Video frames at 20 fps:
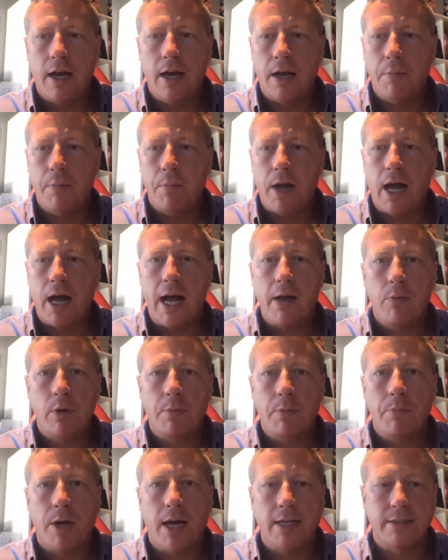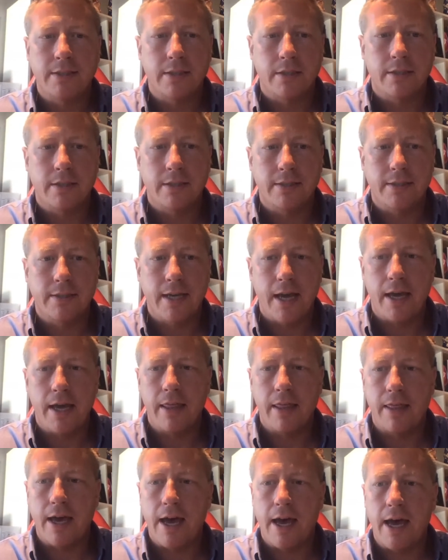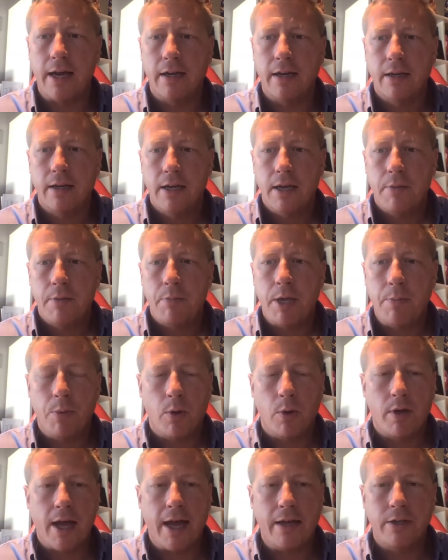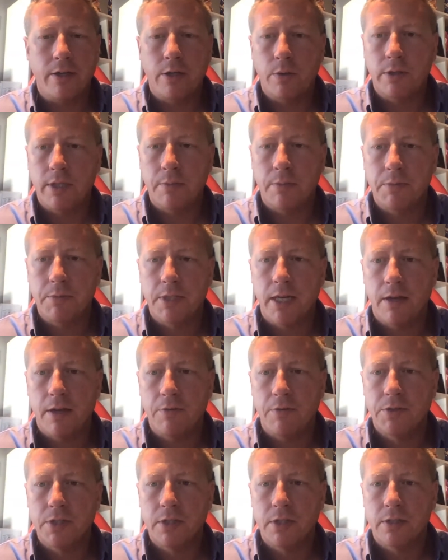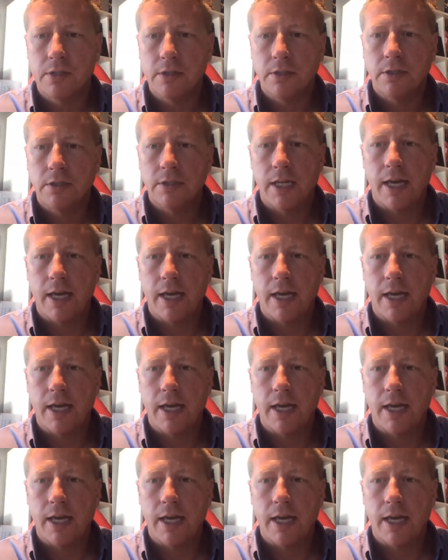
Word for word: I would posit to say that people can't do it themselves,